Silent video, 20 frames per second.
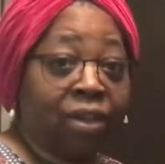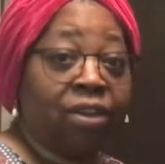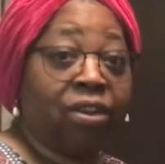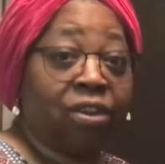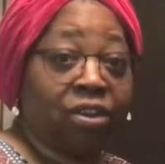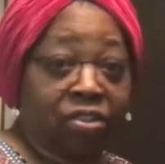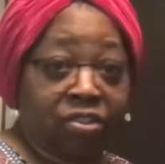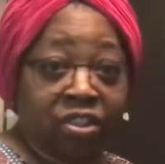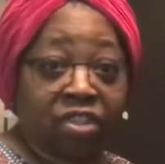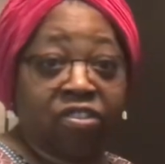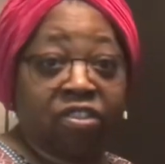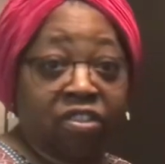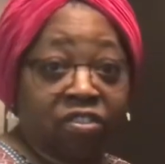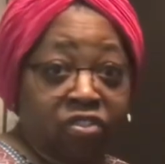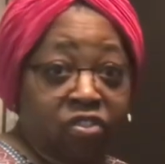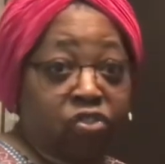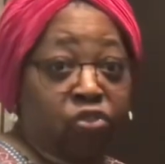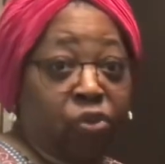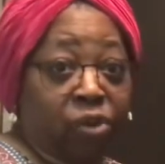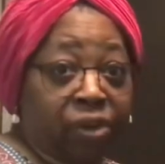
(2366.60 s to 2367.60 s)
This
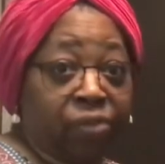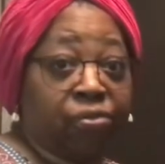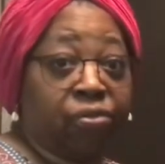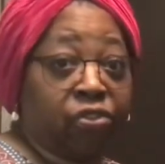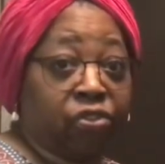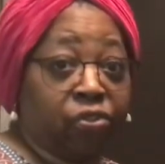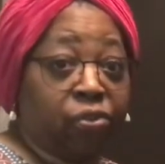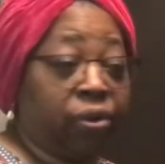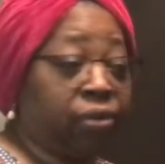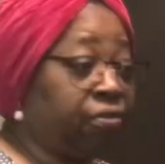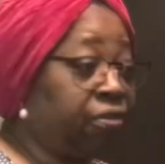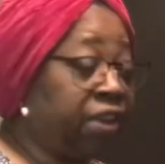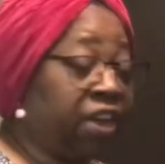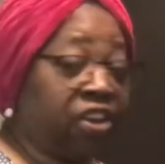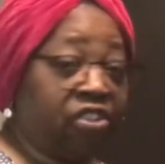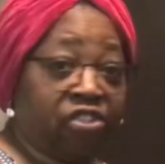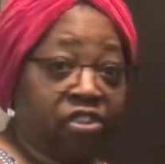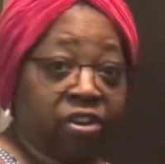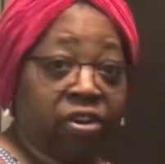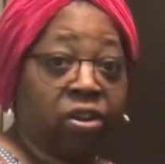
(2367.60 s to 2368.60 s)
is shrink
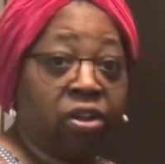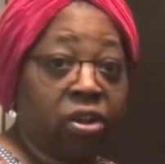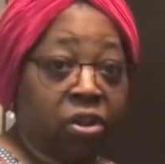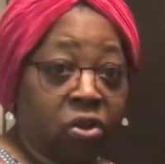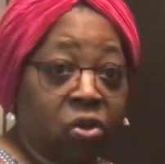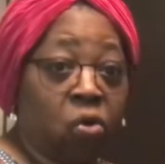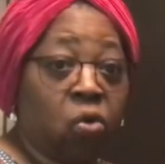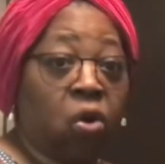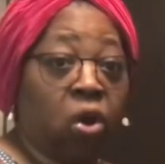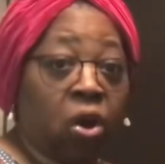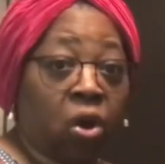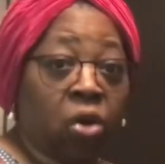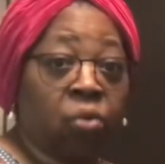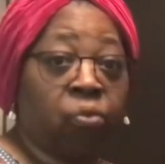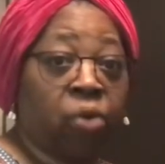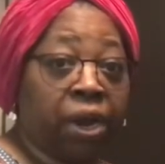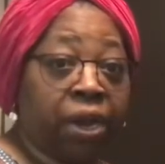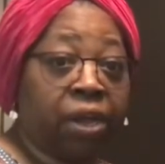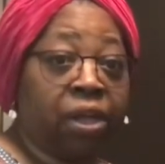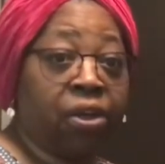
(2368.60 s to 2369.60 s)
shrinkflation going on
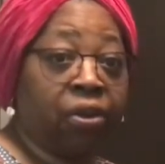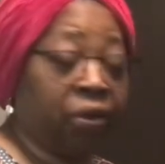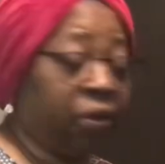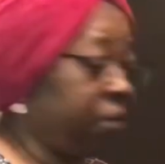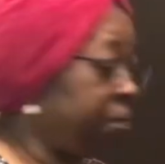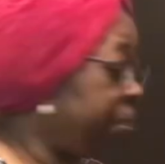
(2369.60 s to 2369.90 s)
right here,